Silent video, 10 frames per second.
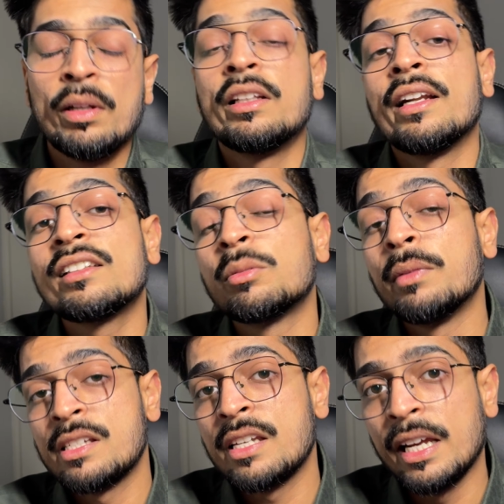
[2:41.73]
the next
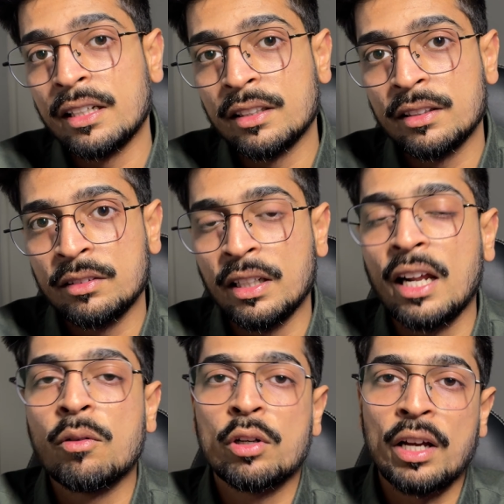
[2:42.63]
mistake that I
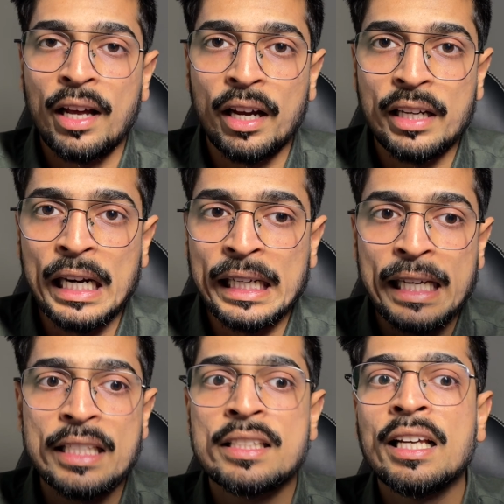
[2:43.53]
want to highlight
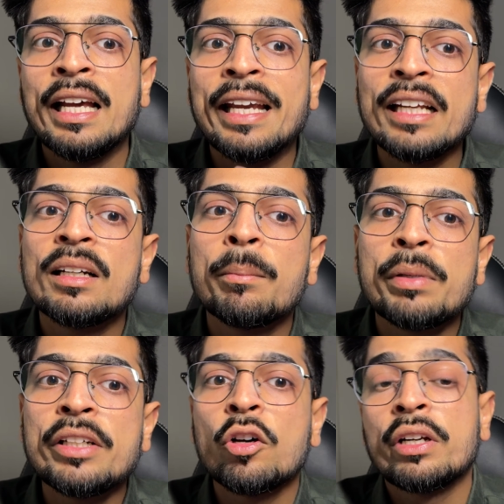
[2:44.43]
is
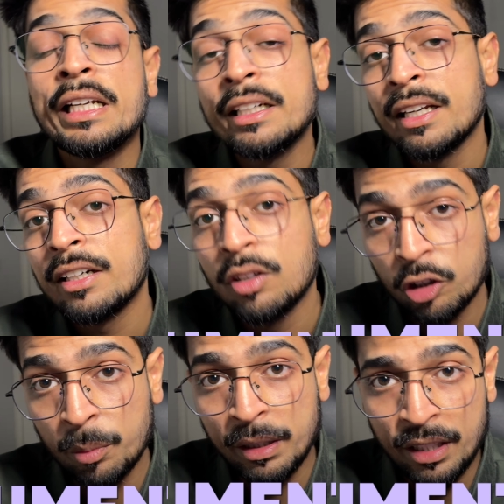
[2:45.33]
incomplete or incorrect
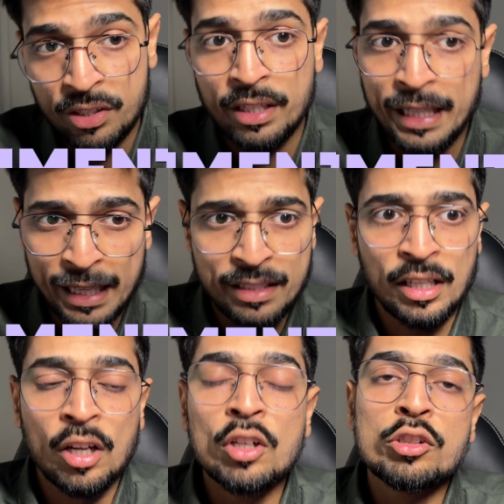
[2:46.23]
documentation. Yes,
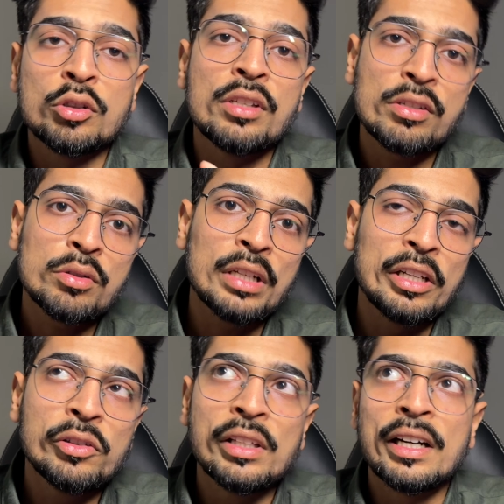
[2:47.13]
so just to tell
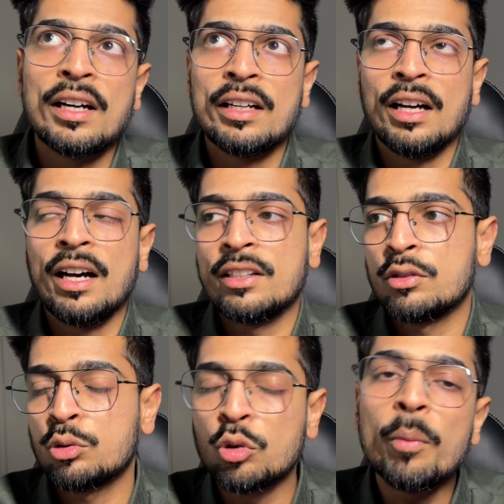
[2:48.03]
you, there are
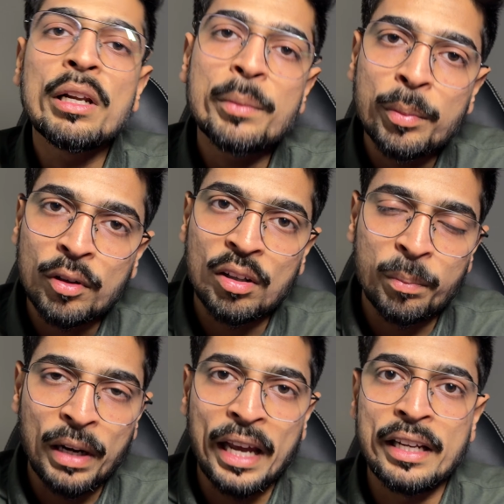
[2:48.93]
so many people who are
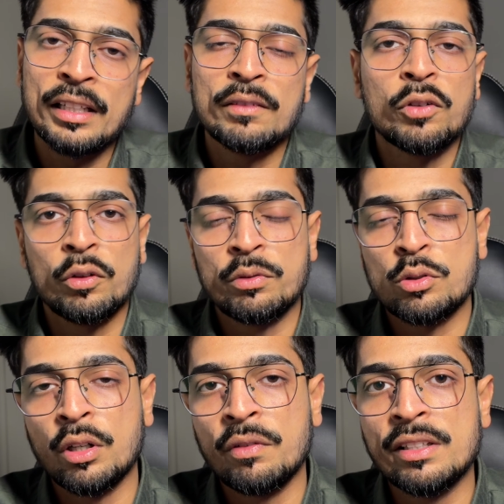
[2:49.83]
applying for
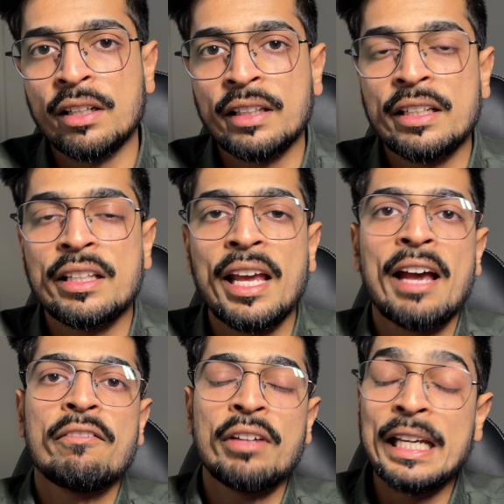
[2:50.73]
student visa and they
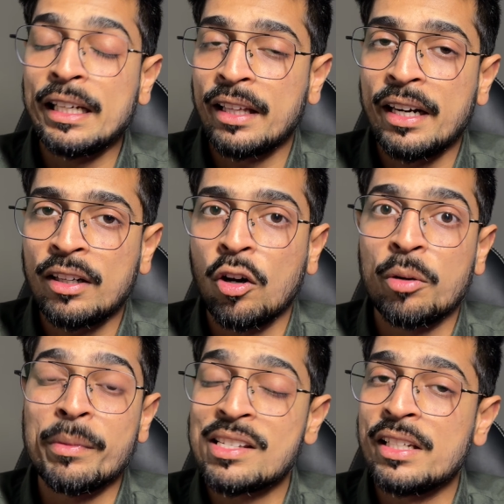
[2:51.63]
have incorrect or
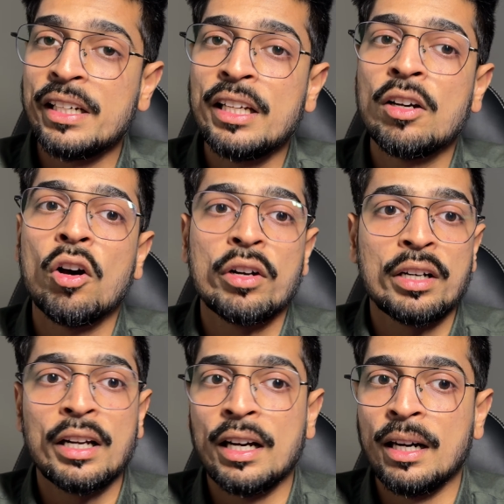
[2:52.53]
misleading
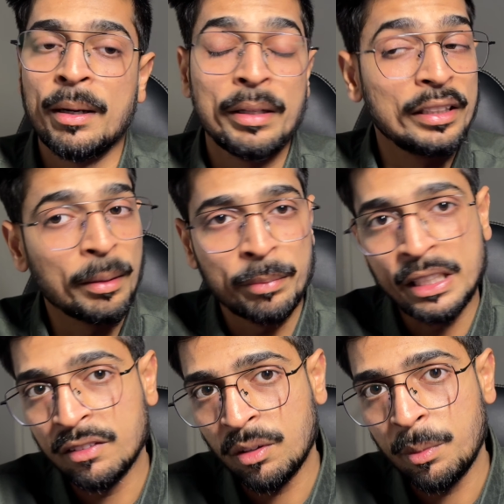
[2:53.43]
or incomplete
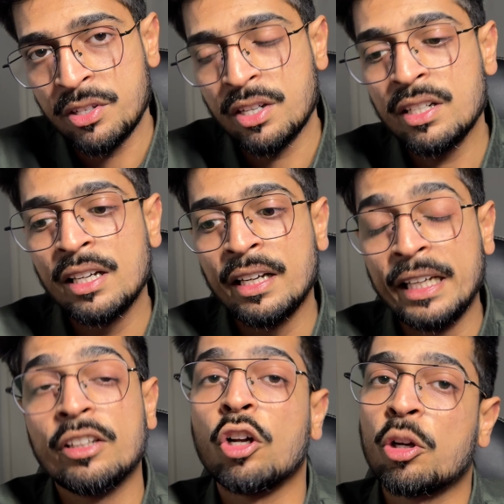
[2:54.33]
information in
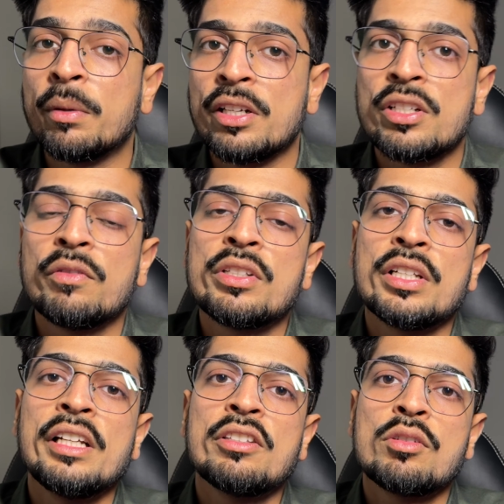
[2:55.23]
the documentation, which
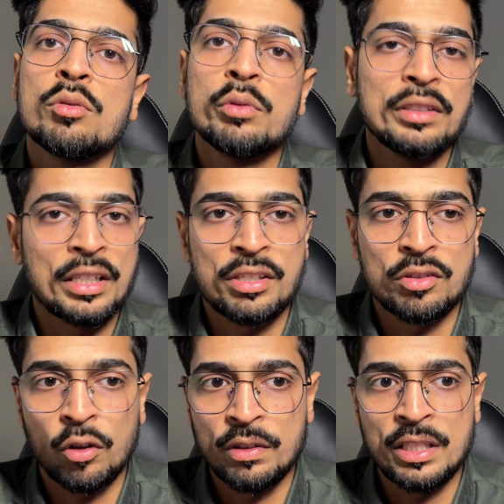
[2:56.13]
leads to rejections,
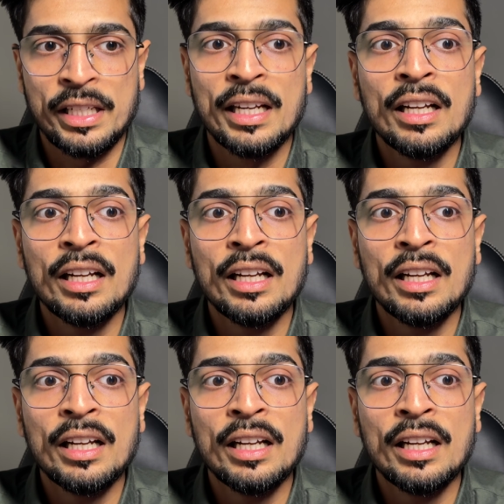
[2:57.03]
obviously.